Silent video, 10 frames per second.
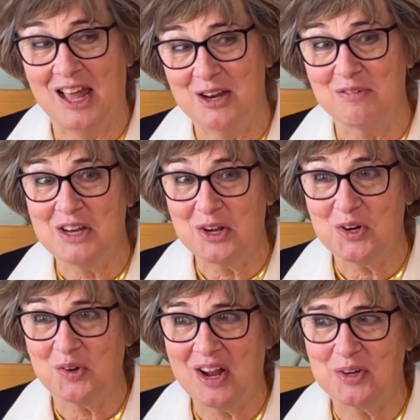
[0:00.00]
kind of an
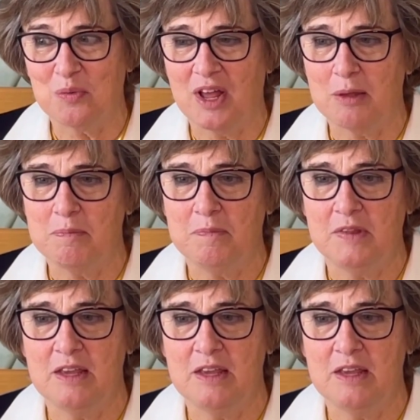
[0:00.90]
incorrect way.